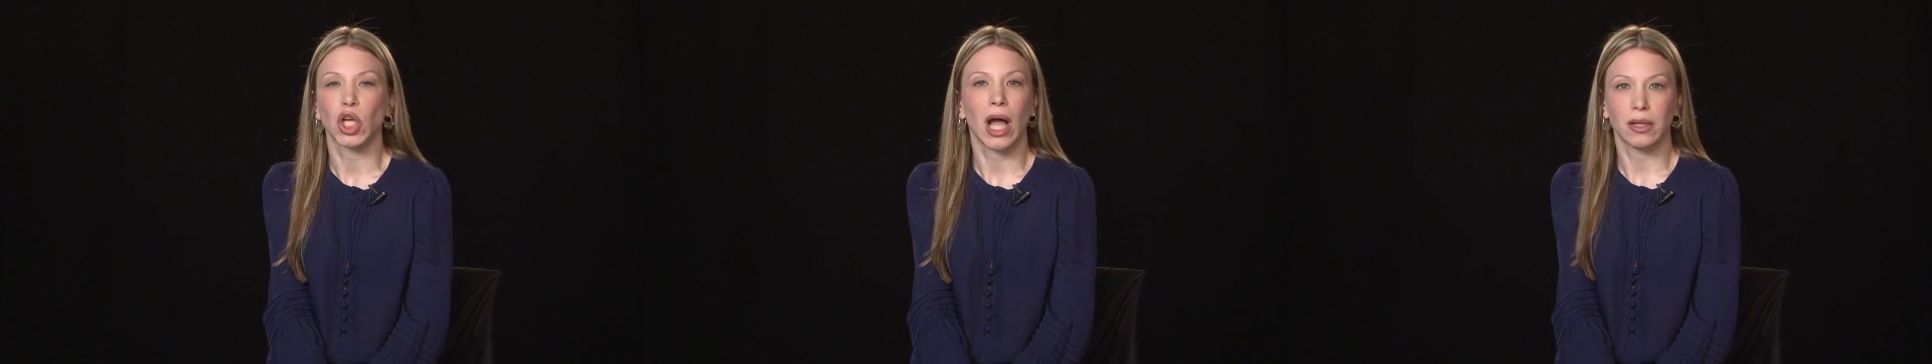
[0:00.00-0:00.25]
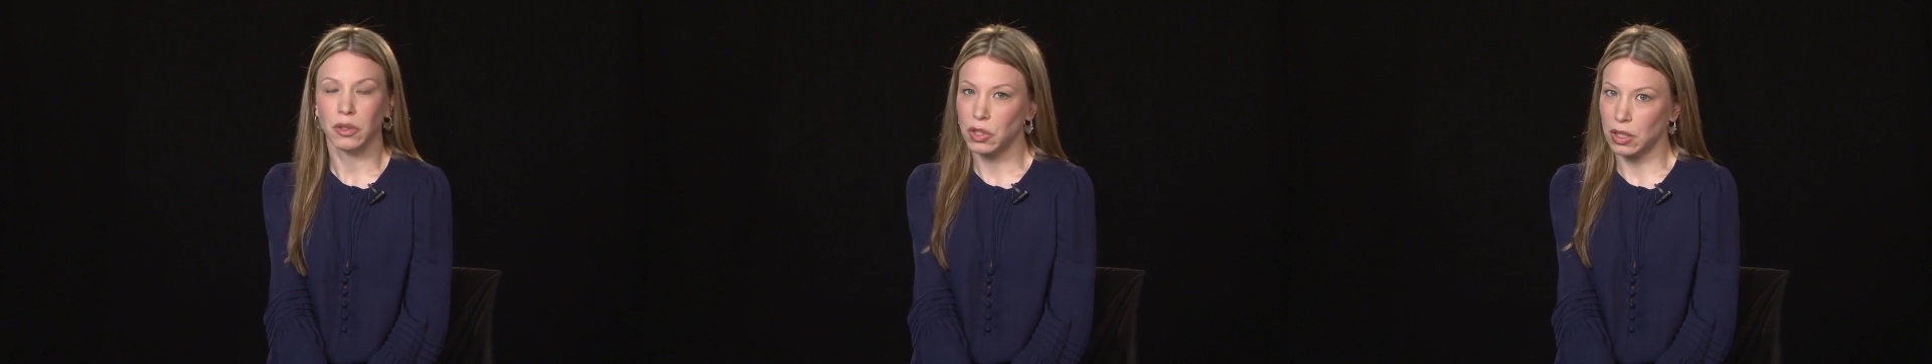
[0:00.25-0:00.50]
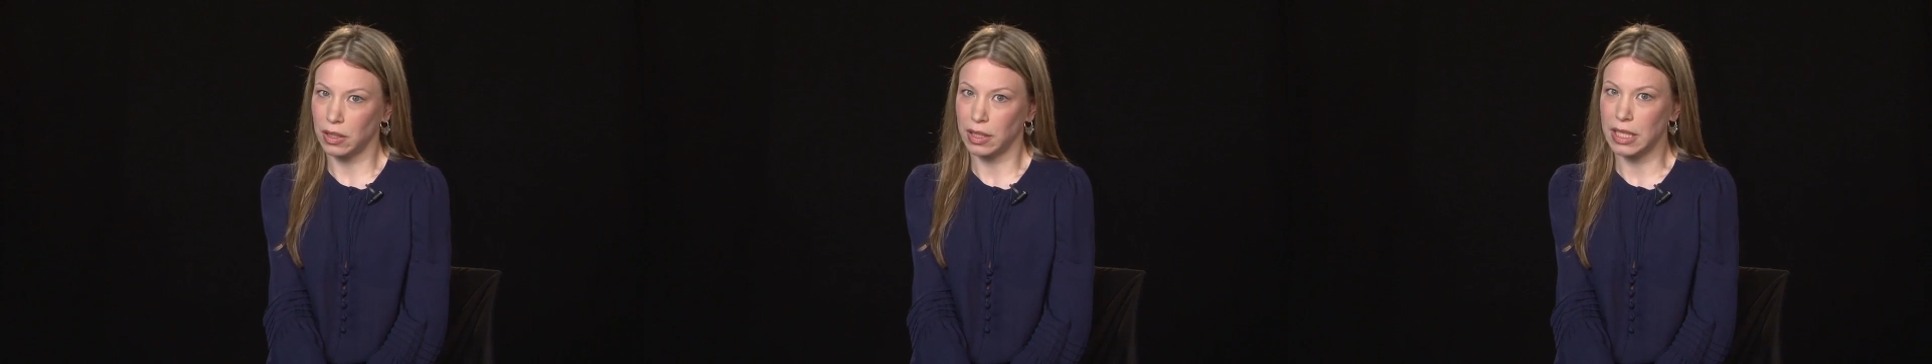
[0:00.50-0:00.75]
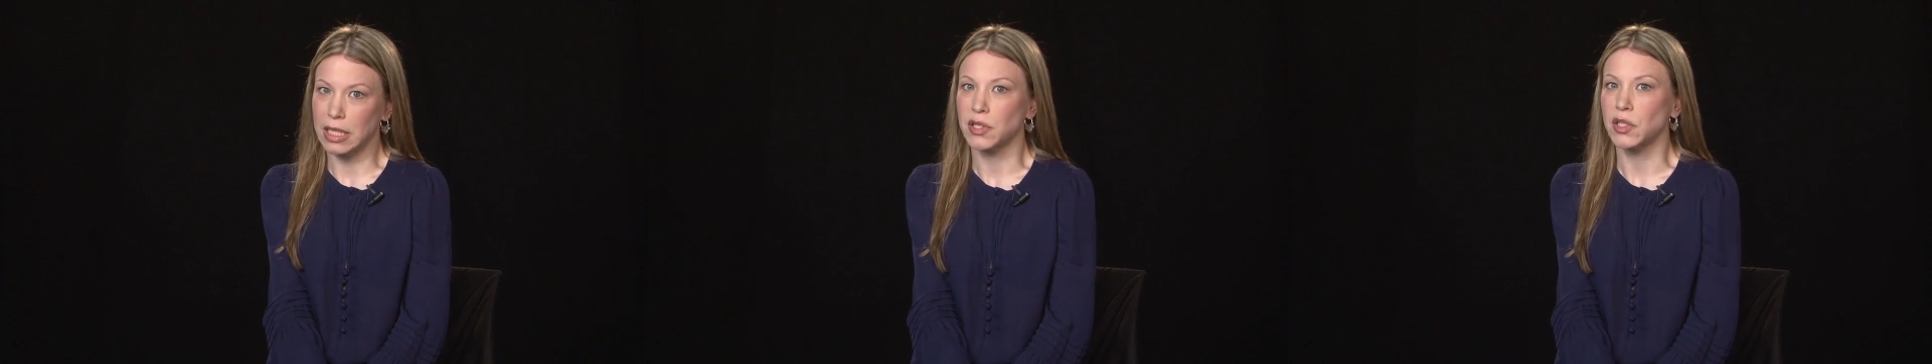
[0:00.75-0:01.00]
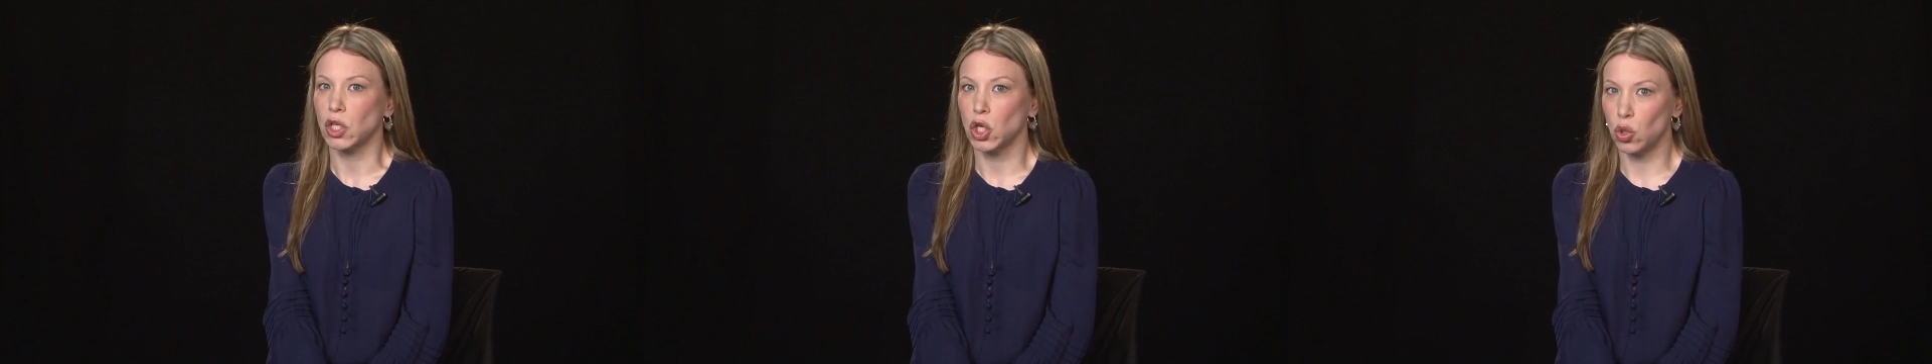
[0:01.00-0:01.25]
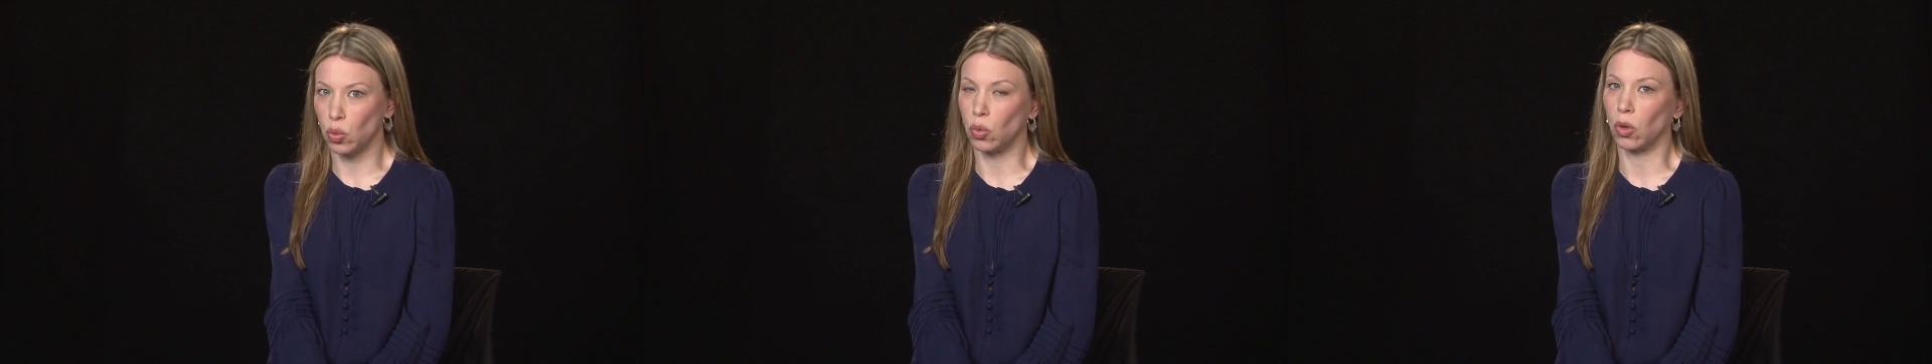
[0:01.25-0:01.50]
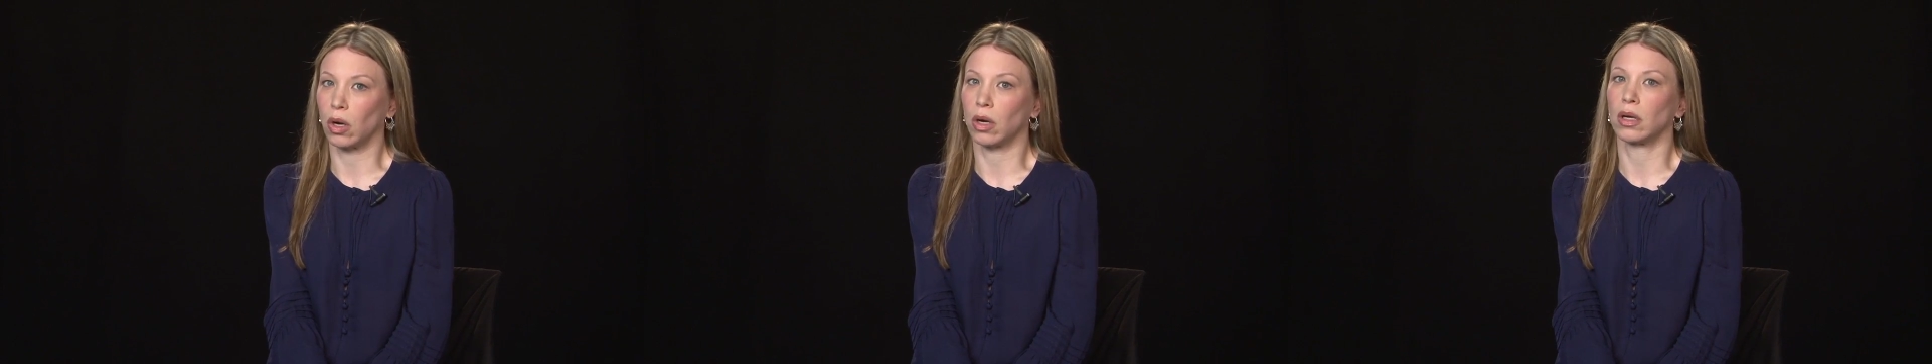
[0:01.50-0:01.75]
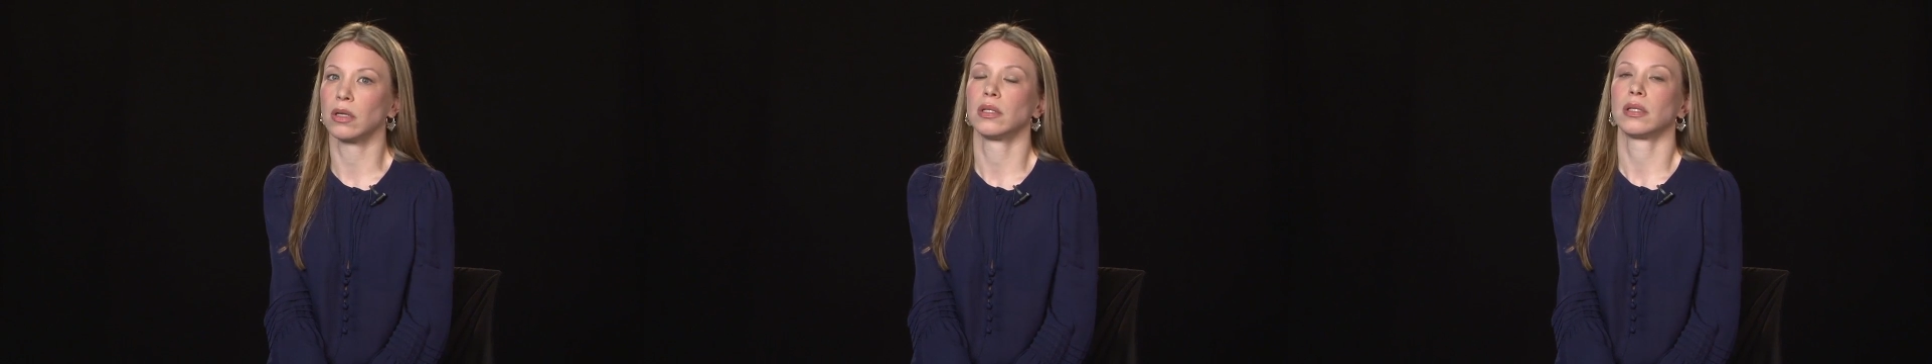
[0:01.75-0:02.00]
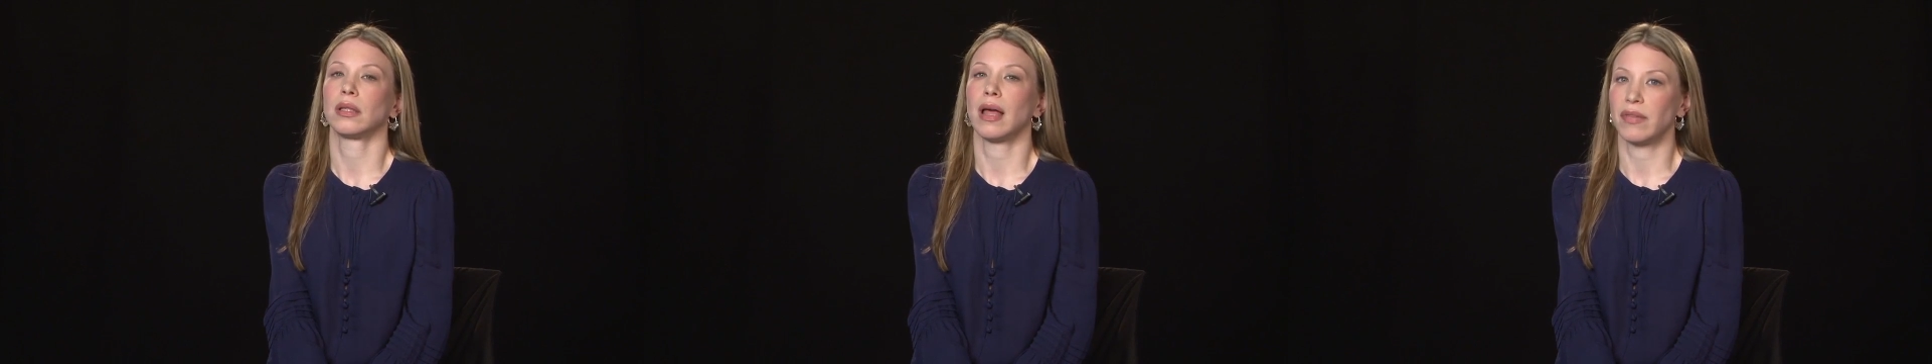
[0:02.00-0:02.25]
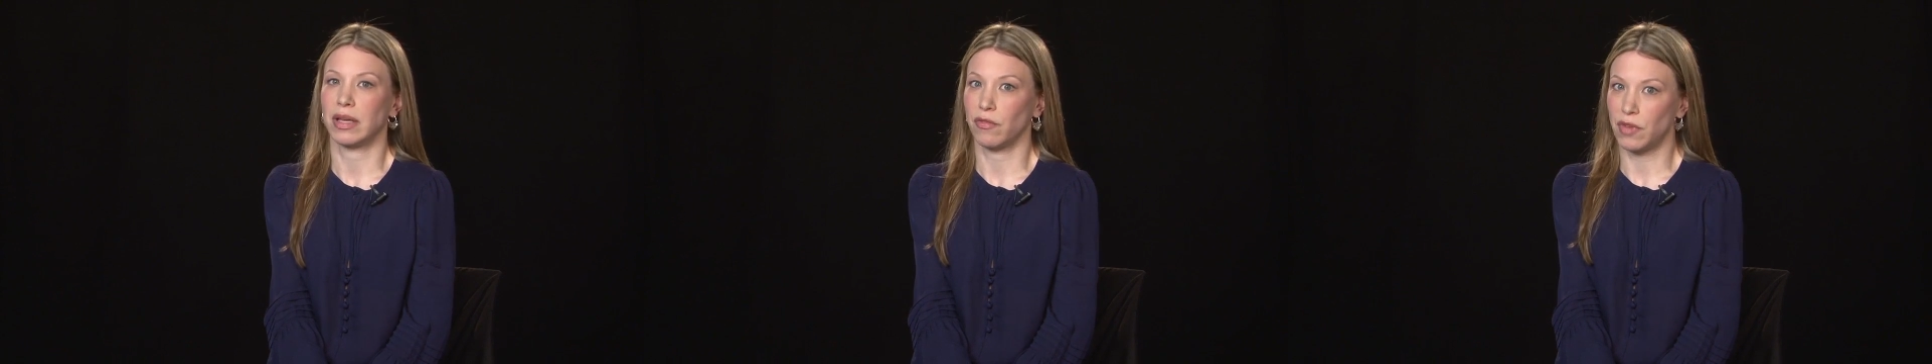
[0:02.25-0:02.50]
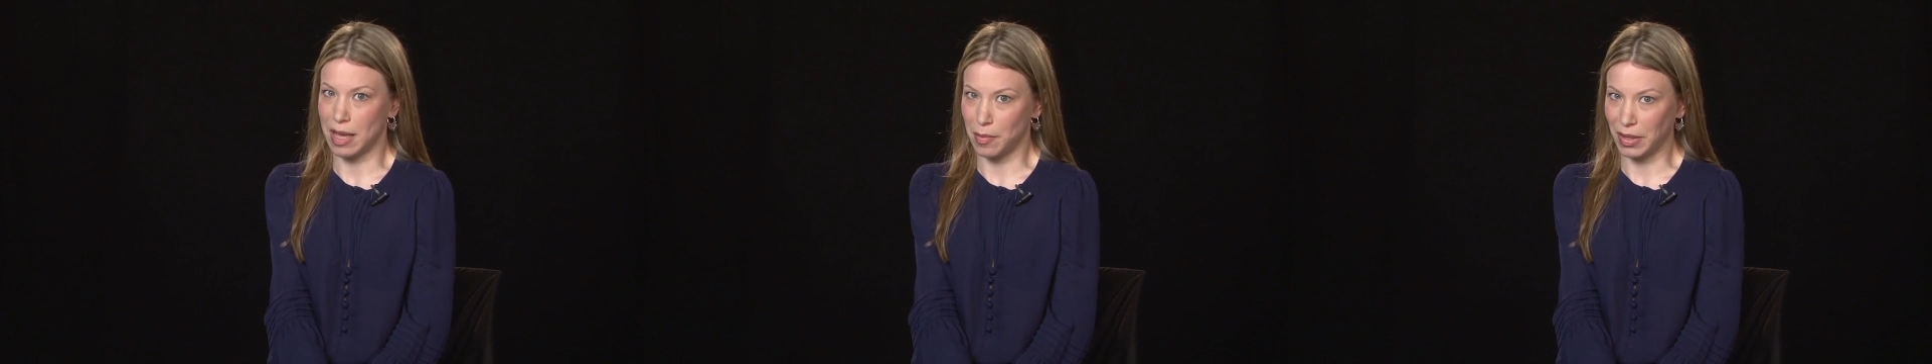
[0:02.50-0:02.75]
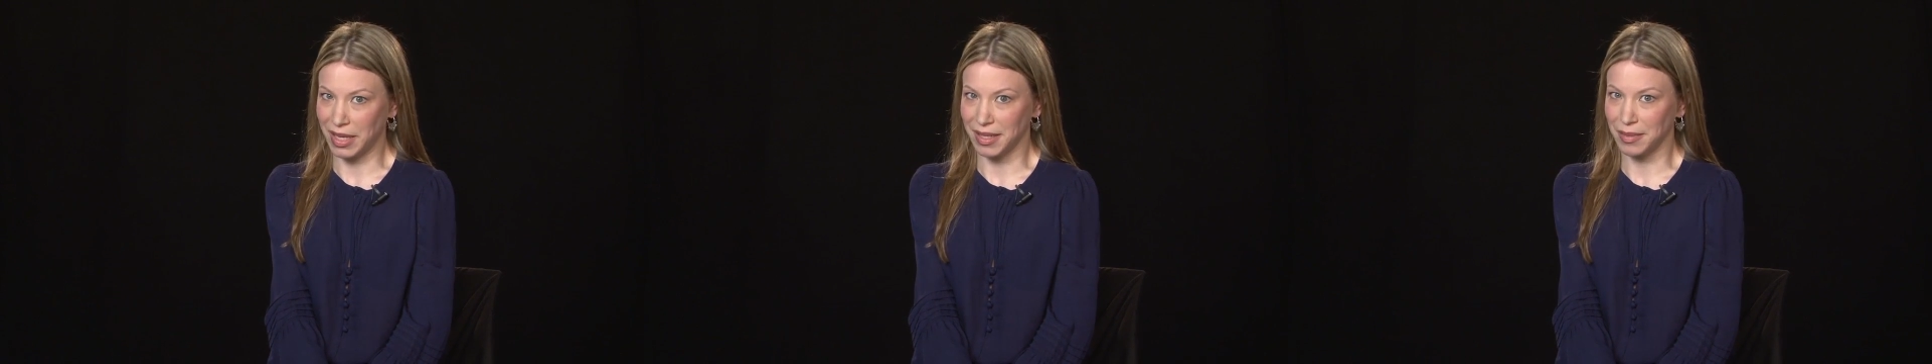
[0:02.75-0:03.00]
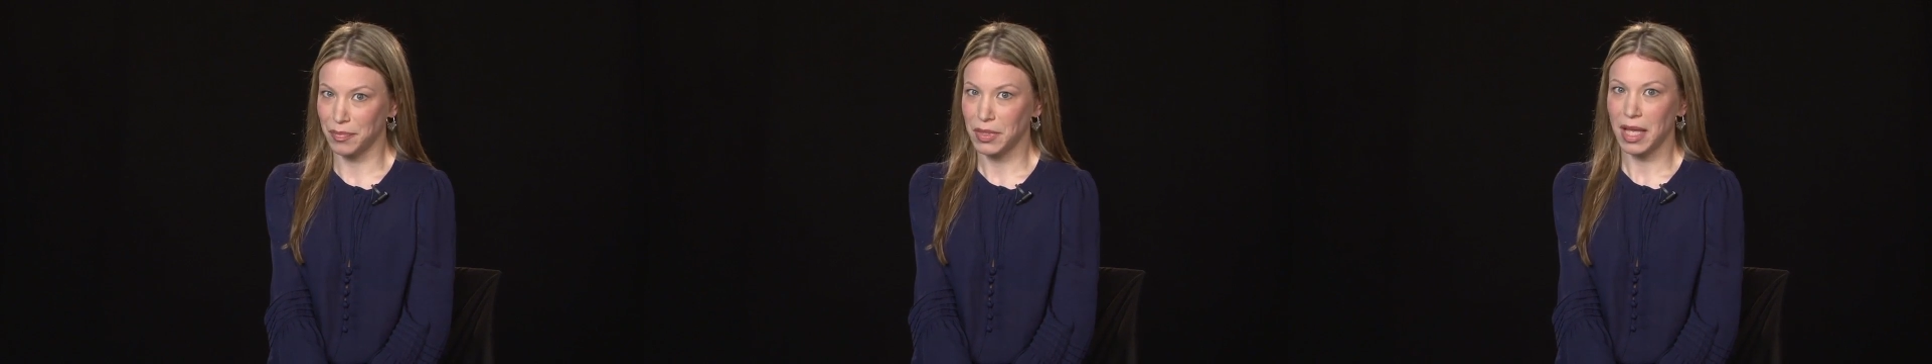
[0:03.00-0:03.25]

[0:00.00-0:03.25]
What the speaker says: childhood in a secure, loving family.